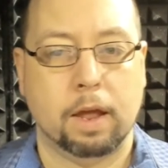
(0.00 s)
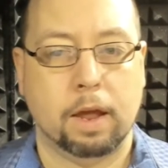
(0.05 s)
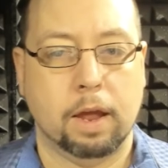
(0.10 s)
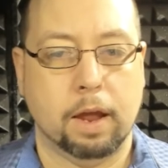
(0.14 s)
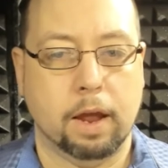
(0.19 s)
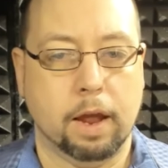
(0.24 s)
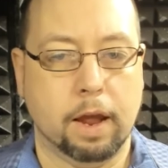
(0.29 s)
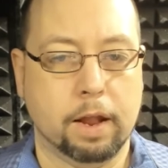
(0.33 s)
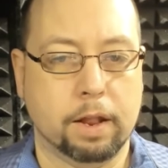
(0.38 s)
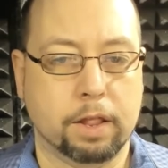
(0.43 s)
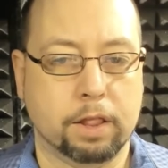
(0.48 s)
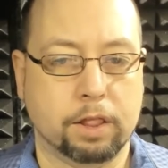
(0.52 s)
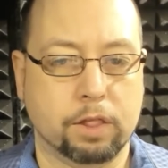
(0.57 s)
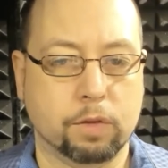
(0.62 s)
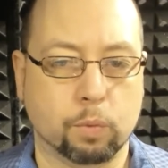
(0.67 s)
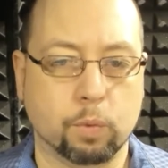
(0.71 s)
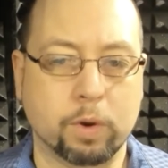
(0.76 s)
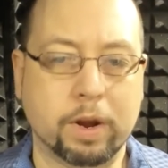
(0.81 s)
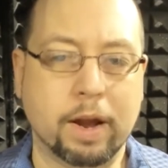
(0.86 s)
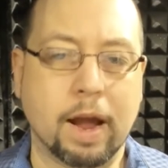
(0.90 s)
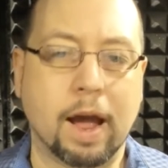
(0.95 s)
And the
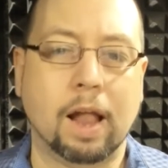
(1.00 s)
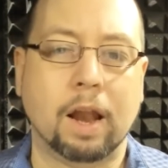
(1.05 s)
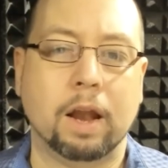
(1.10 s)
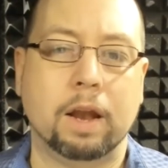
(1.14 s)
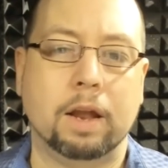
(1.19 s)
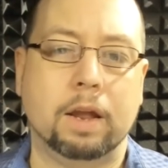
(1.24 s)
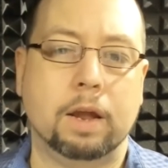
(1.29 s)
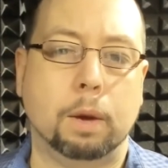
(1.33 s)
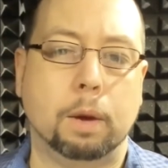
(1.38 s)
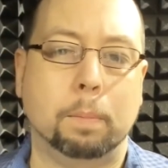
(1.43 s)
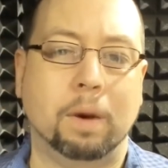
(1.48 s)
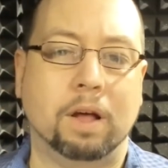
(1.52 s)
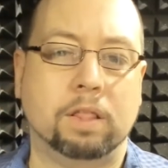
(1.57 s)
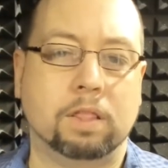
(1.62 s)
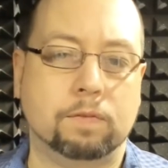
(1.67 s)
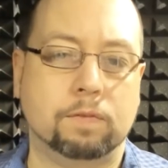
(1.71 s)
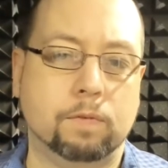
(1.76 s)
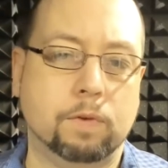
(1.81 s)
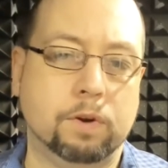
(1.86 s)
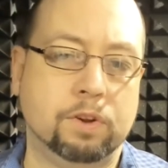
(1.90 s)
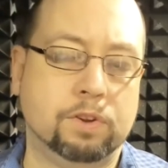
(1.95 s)
reality about the
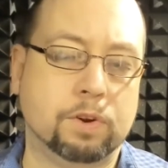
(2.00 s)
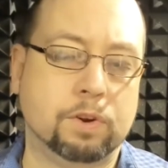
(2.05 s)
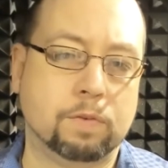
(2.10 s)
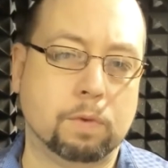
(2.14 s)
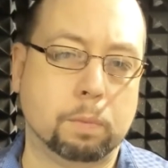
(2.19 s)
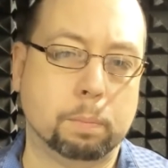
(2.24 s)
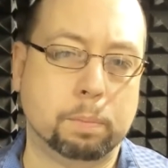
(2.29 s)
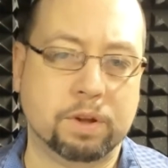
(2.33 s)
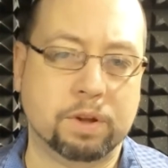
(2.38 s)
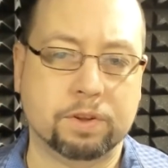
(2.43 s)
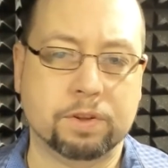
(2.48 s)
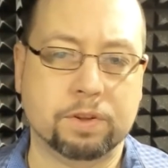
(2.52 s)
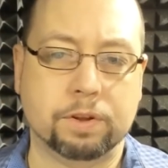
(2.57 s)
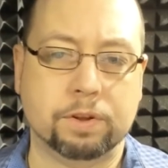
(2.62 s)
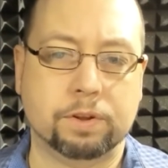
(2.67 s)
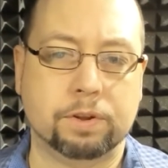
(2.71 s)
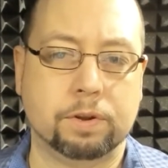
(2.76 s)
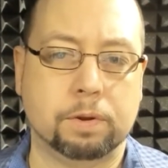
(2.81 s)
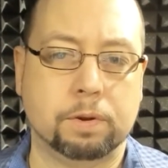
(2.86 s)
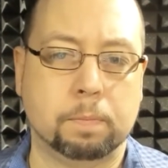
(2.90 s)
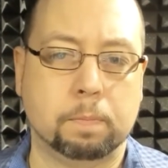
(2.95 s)
voiceover business